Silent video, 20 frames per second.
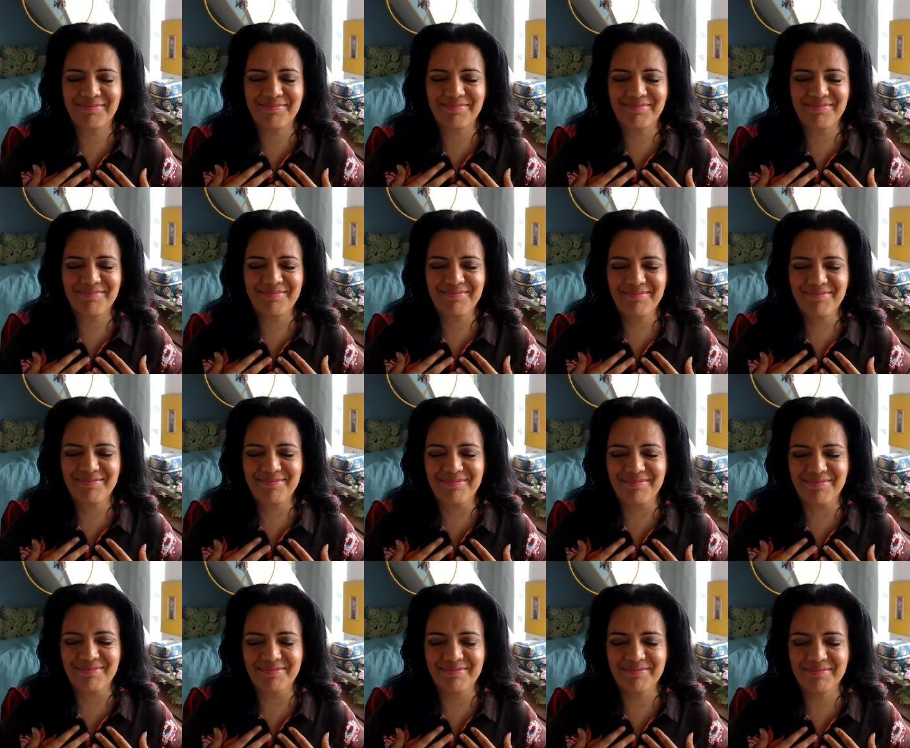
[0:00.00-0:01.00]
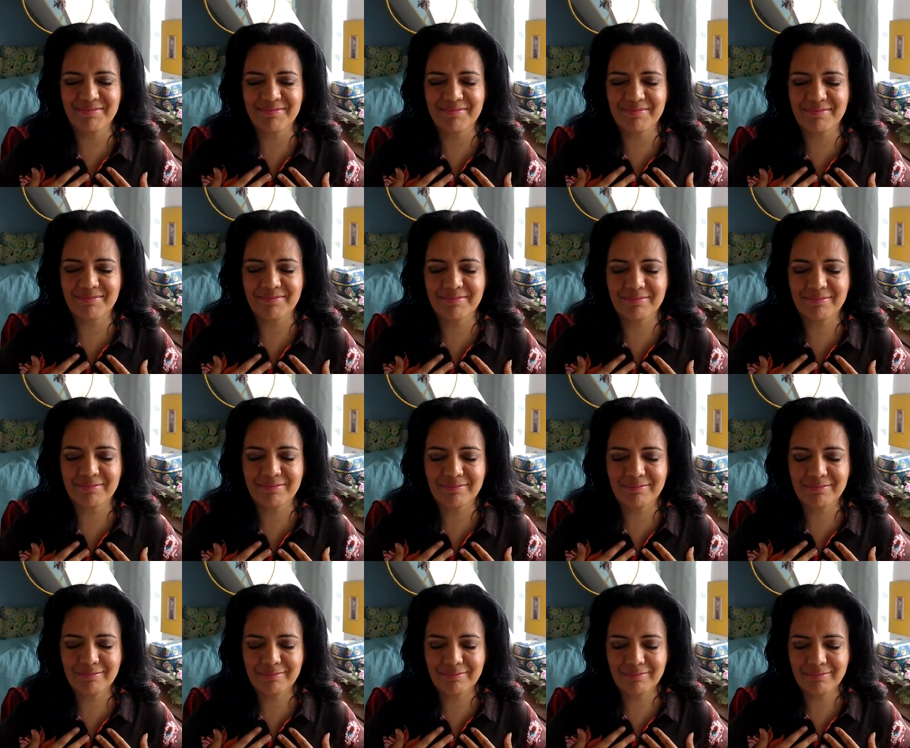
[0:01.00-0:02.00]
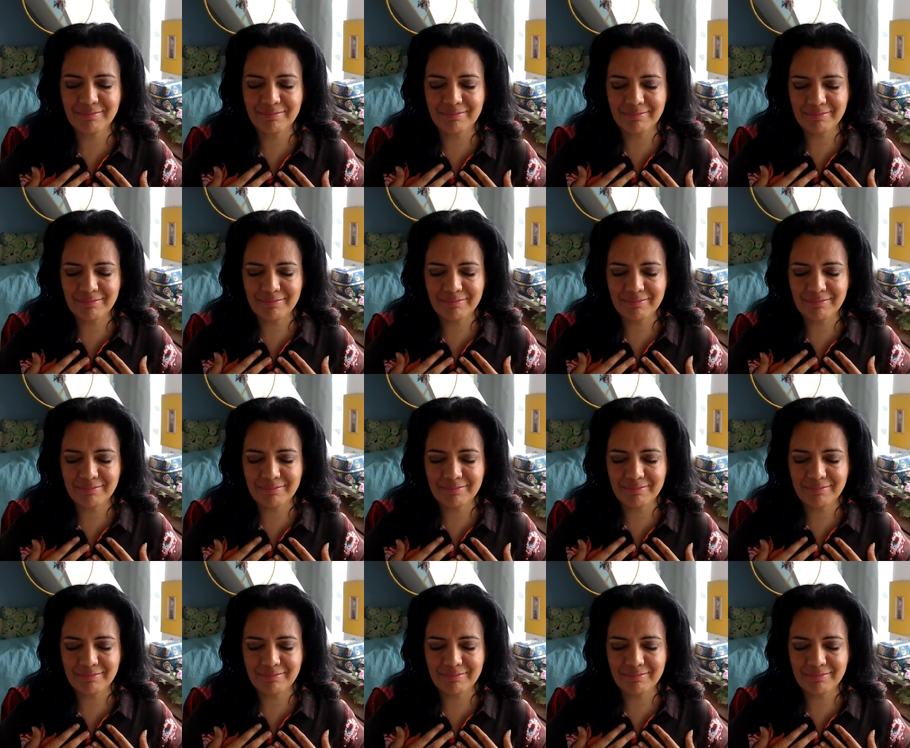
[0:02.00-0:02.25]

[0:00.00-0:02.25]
No one is speaking in this clip.